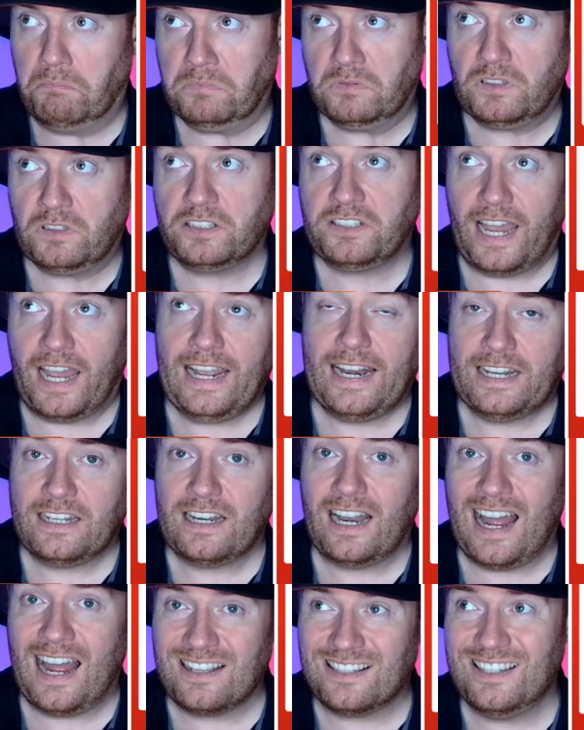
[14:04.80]
the tail end
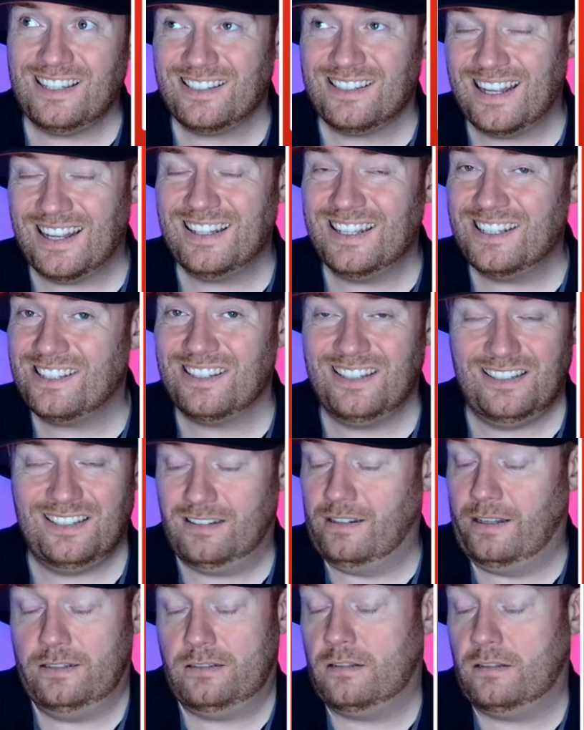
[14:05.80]
of last season and this
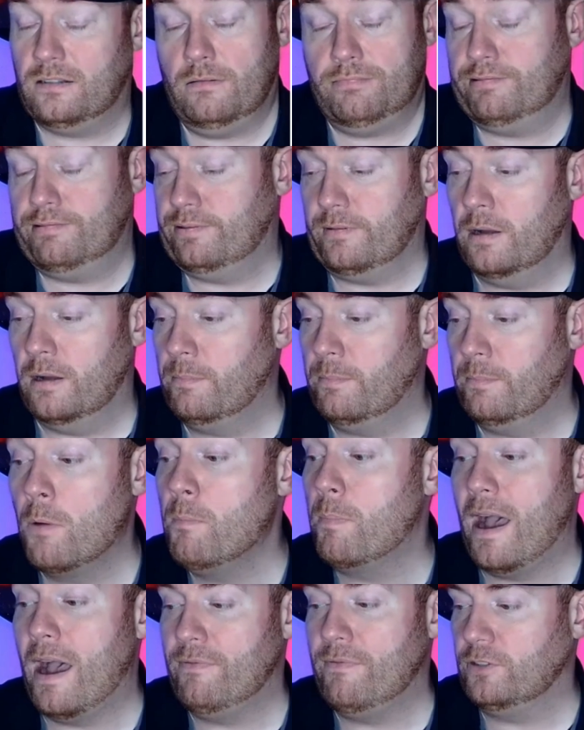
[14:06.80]
season. I'm
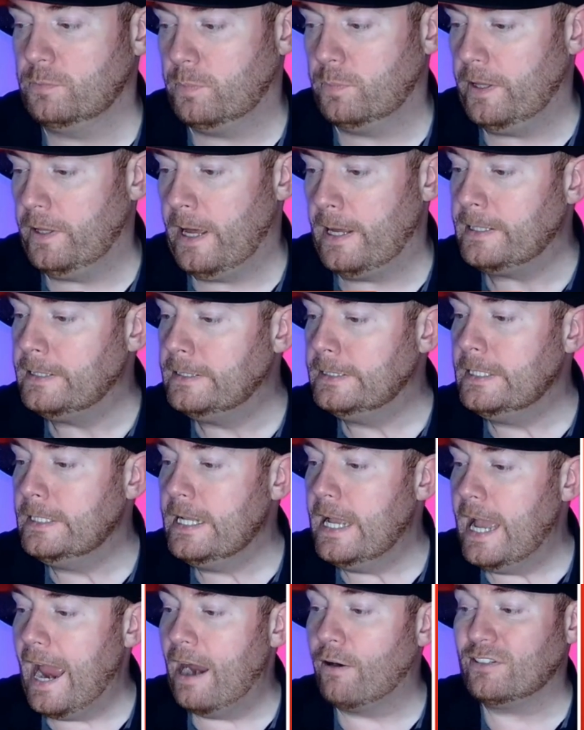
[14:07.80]
baffled by that.
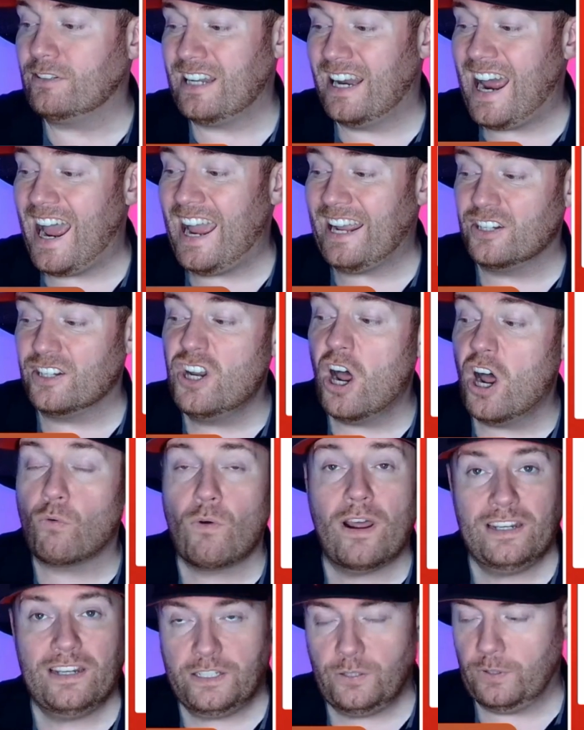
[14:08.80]
Erik Ten Hag not
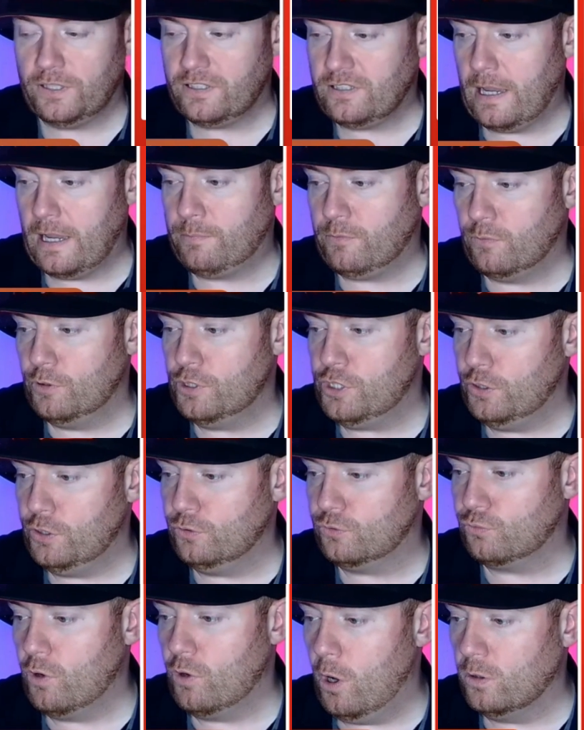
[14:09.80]
ready to accept a
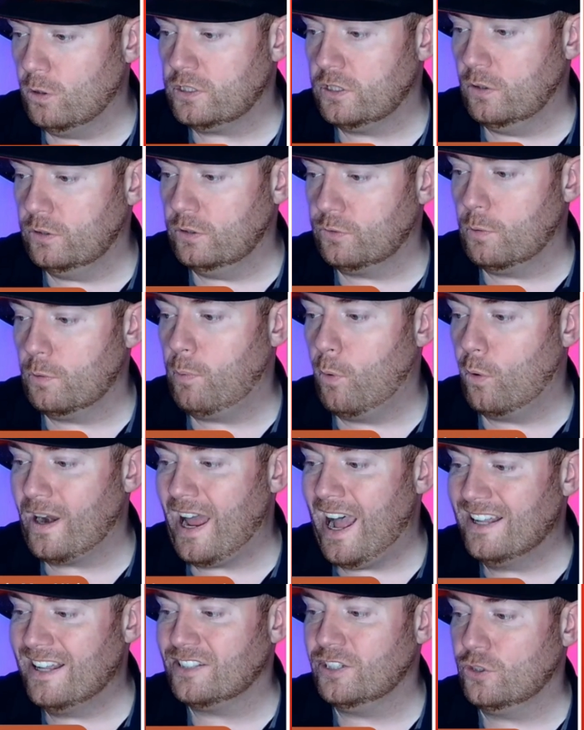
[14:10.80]
reduced role, so the report
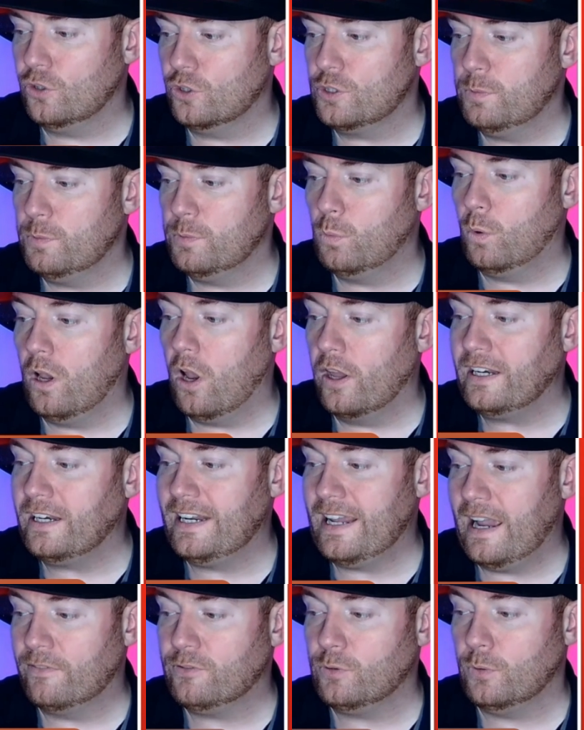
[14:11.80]
adds the Dutchman will likely
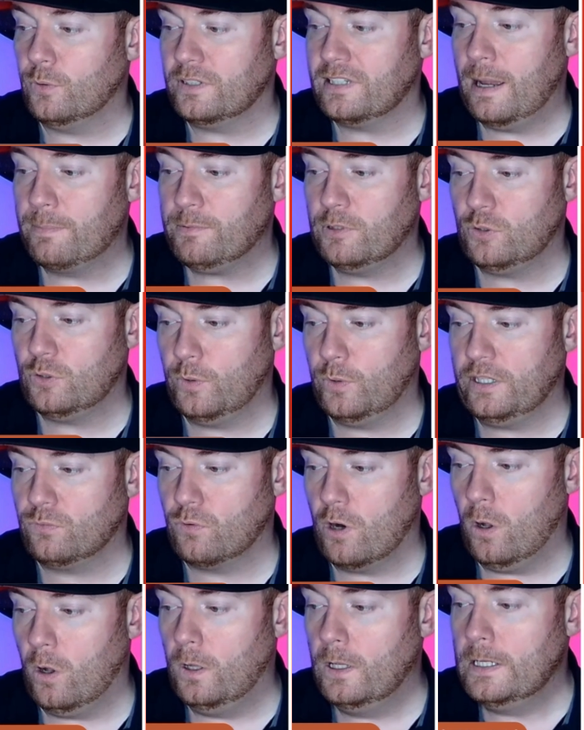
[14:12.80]
have to accept a tweaked
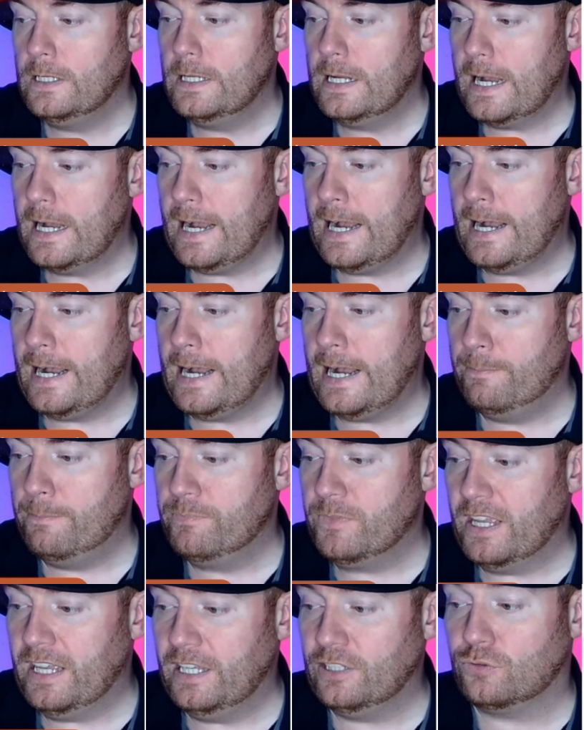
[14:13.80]
role.
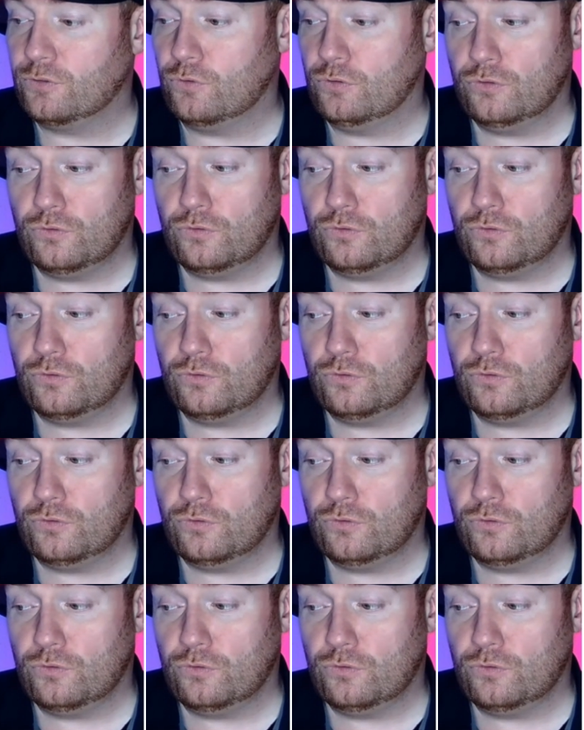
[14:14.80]
It